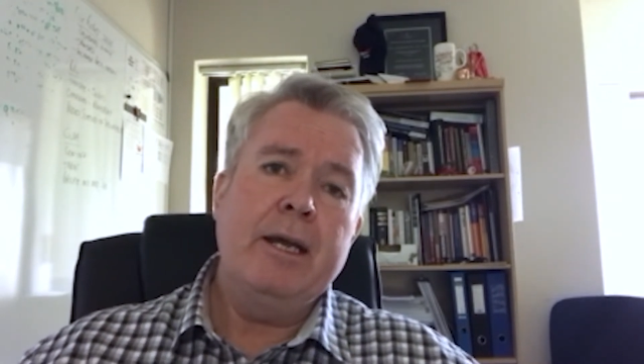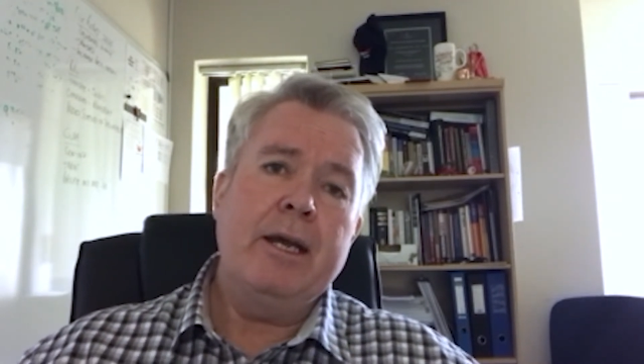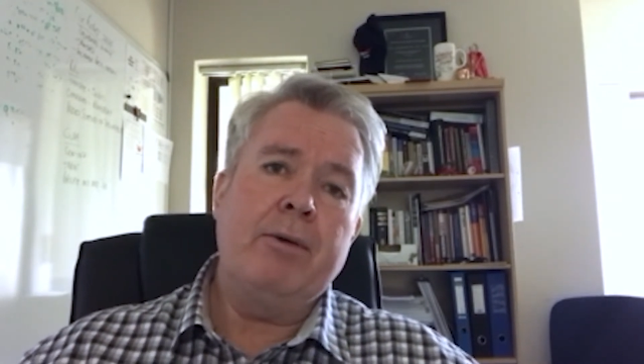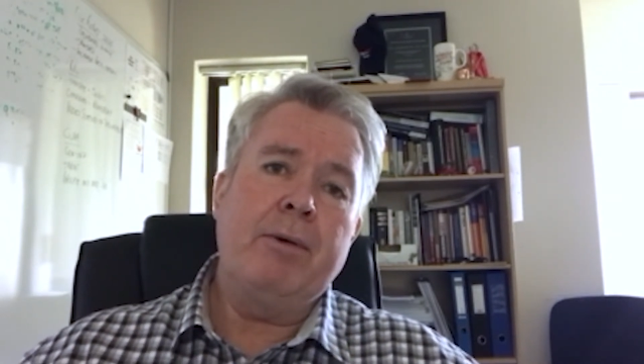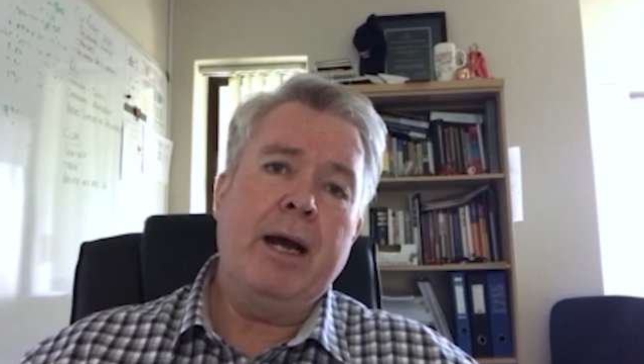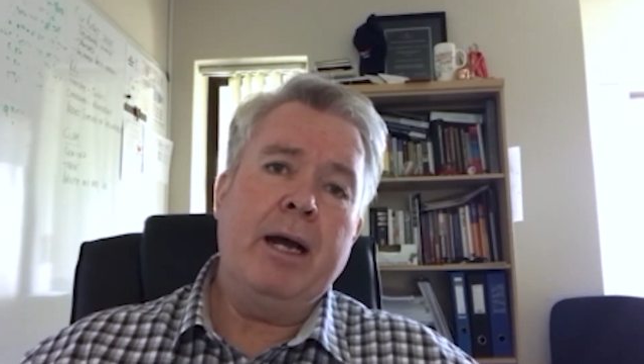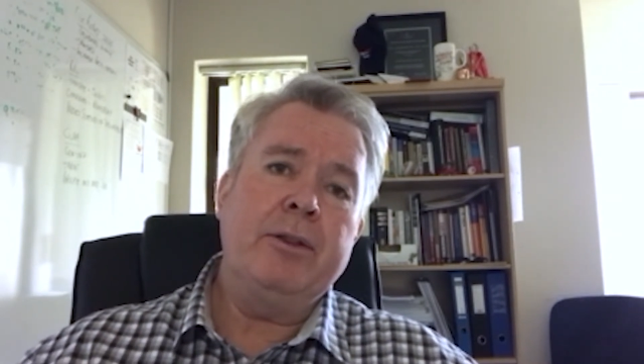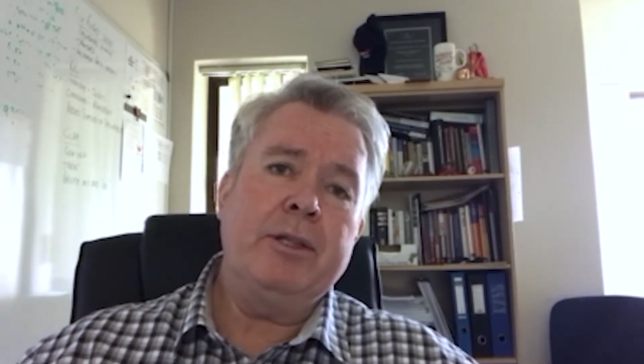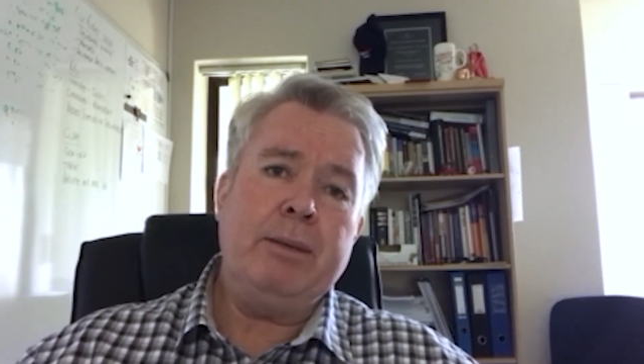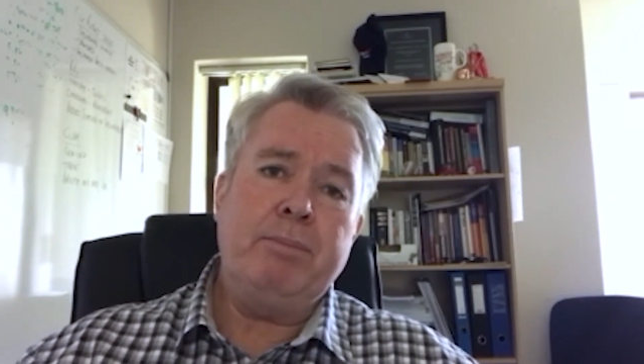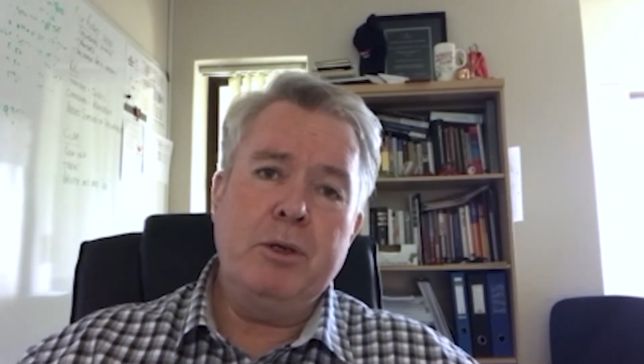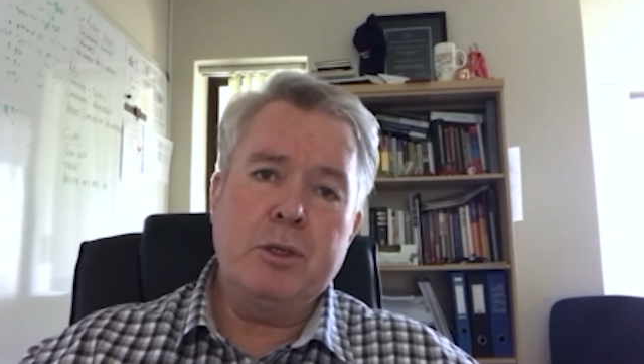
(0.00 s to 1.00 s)
around
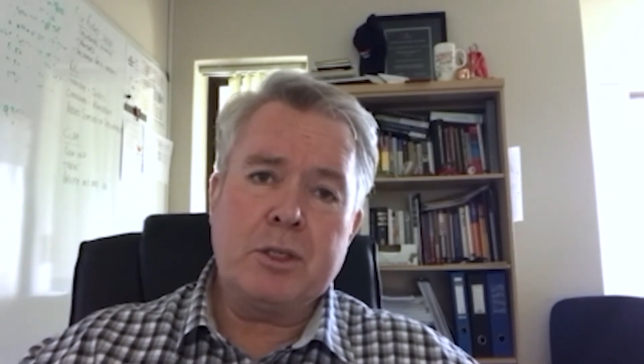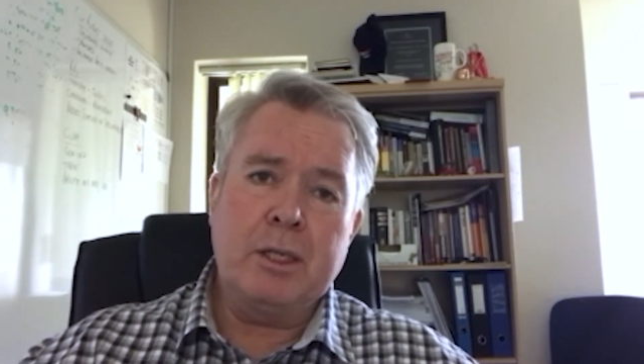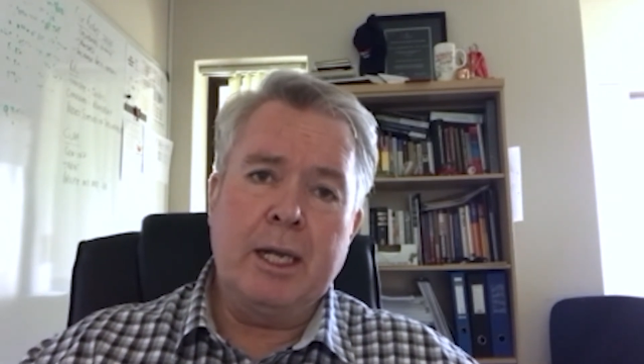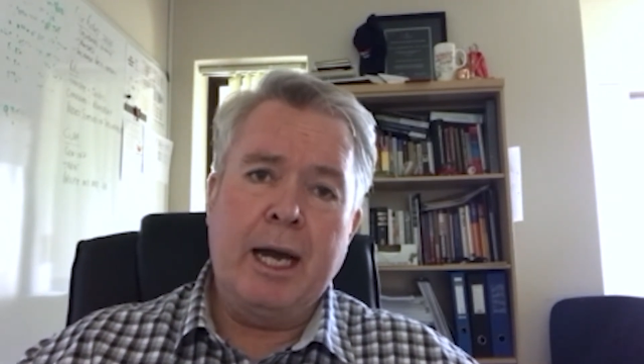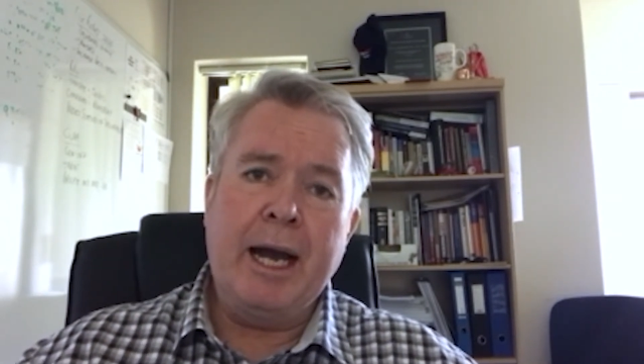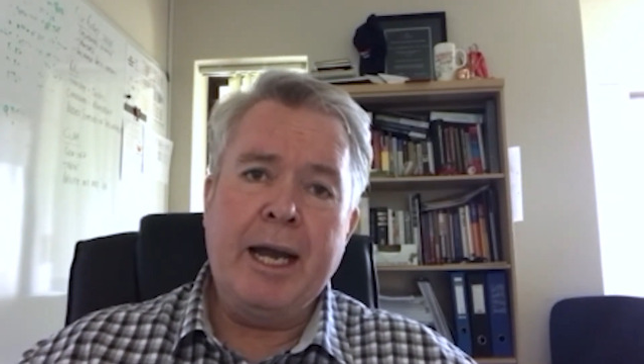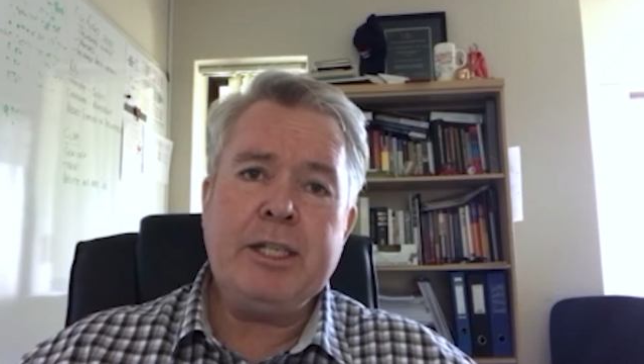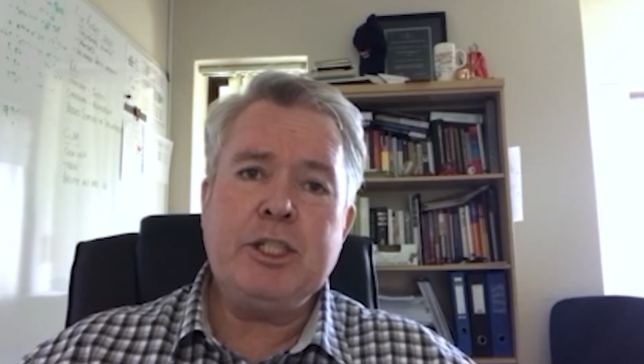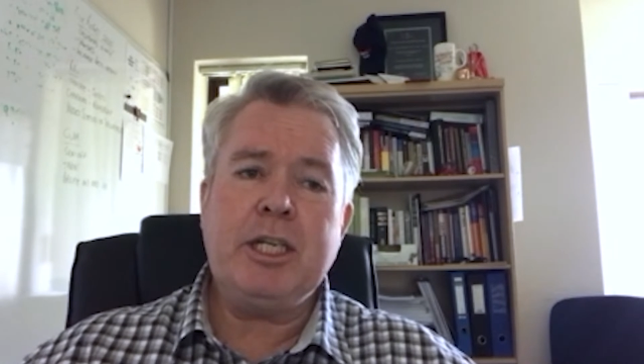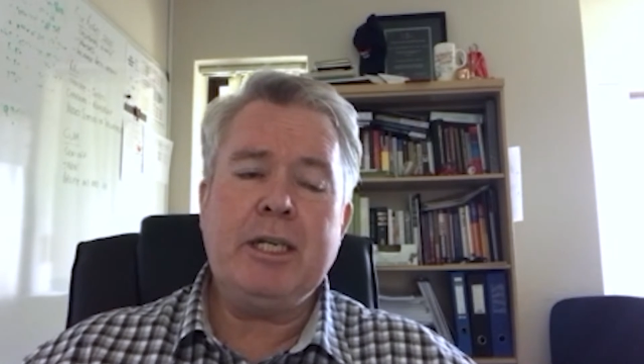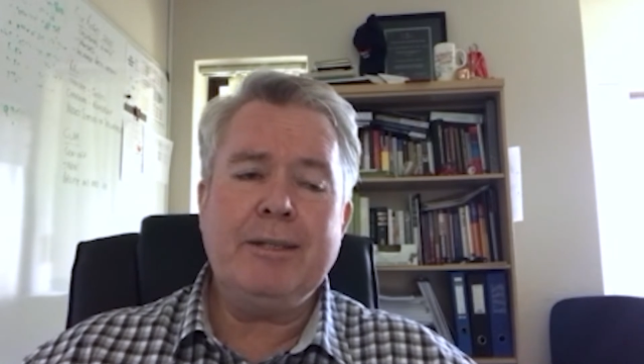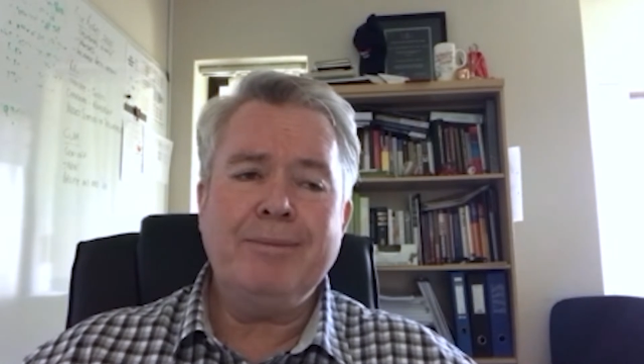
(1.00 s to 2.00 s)
the personal
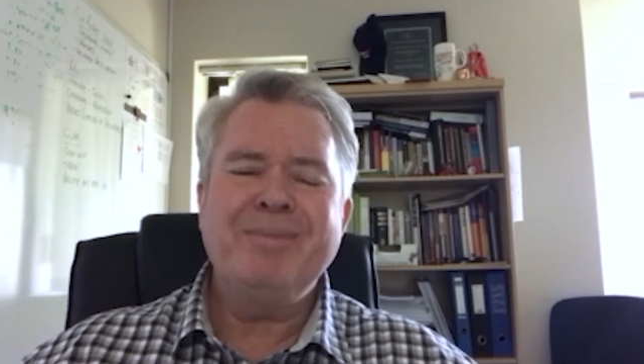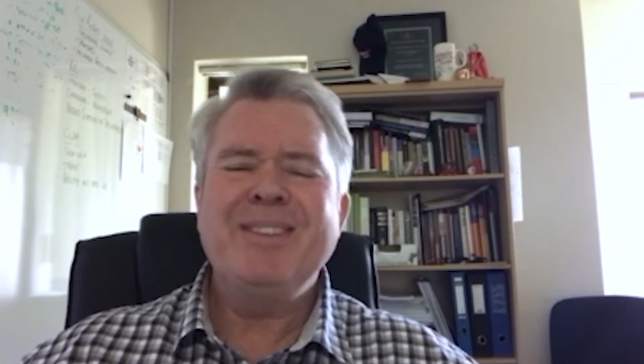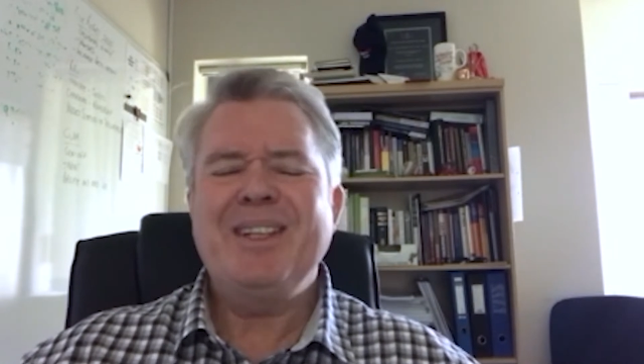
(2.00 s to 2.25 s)
hygiene,